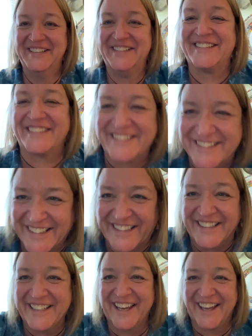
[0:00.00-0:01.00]
But
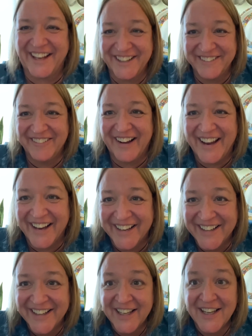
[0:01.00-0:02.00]
anyway.
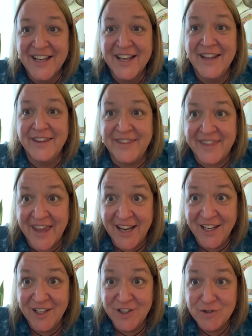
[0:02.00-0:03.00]

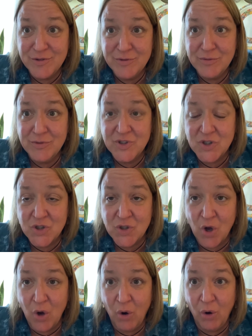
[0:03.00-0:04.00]
Thank you
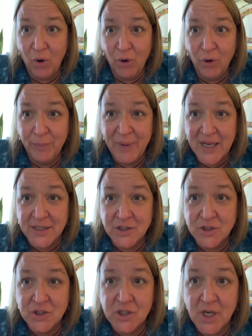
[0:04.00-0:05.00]
so
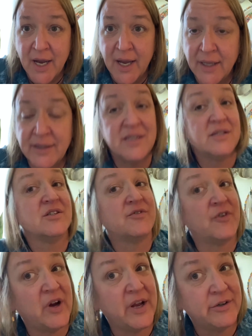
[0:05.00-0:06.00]
much. And this is
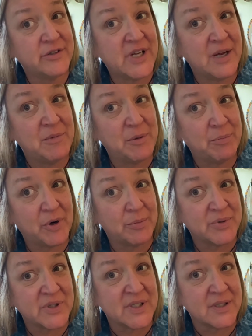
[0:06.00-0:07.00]
for entertainment
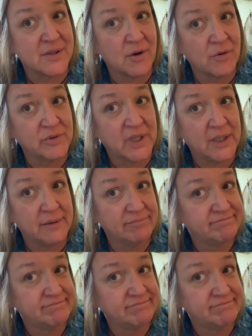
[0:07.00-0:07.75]
purposes only.